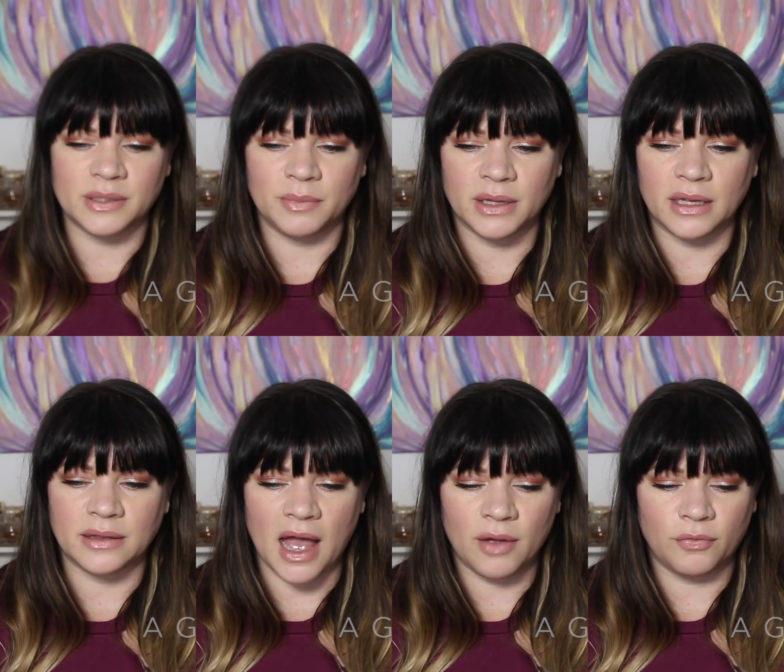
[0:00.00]
or something
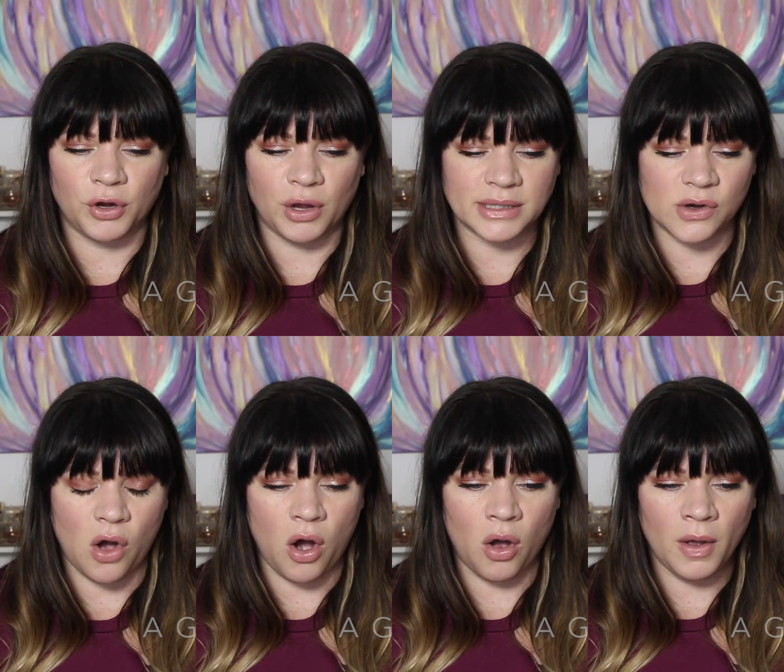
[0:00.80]
like that for you guys in a
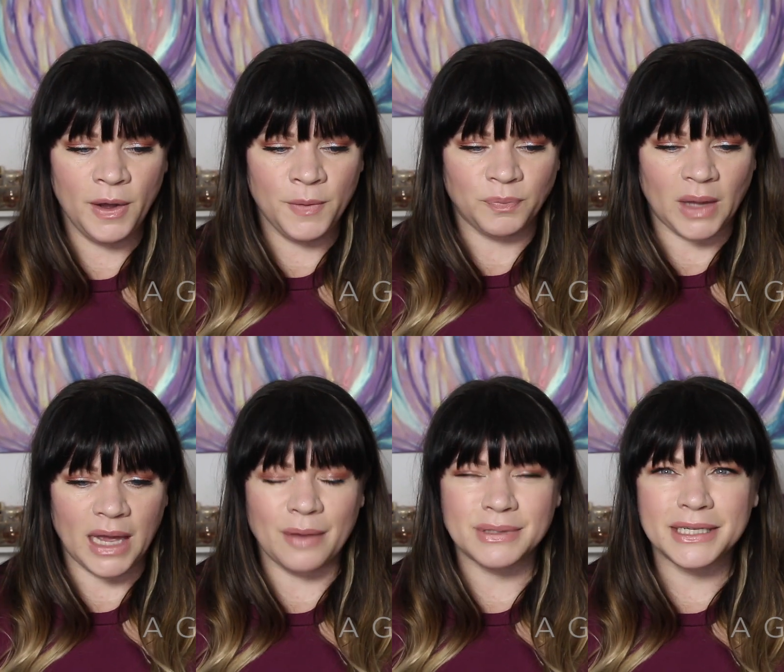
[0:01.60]
haul.
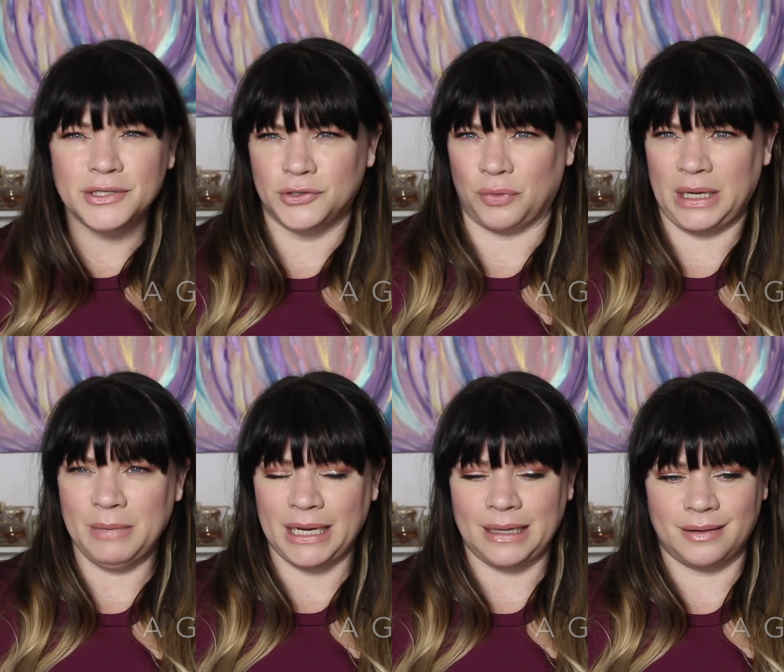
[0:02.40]
And I was like
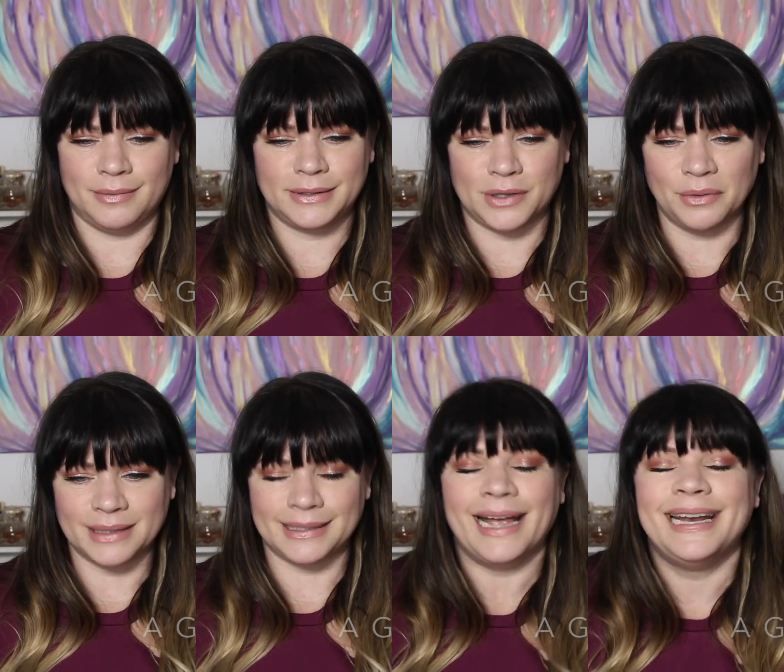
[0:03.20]
screaming. I was so
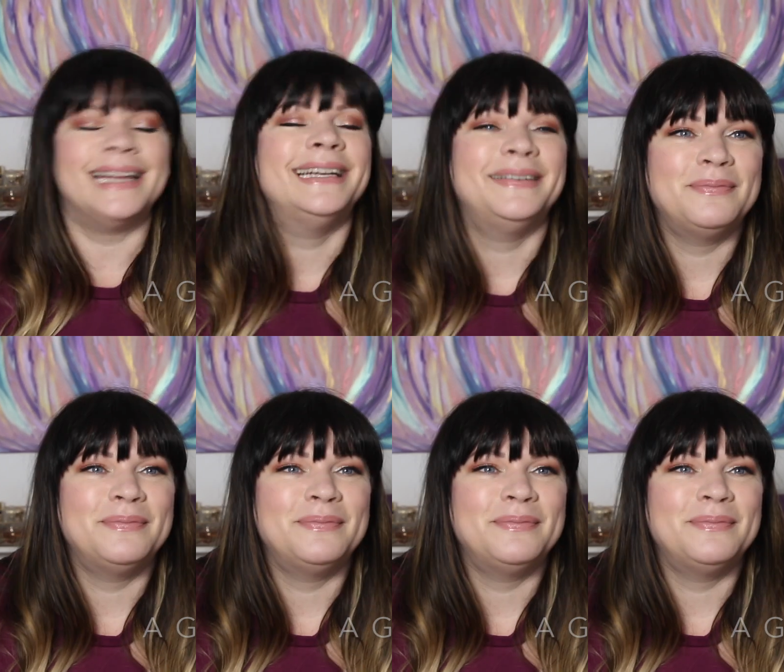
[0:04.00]
excited.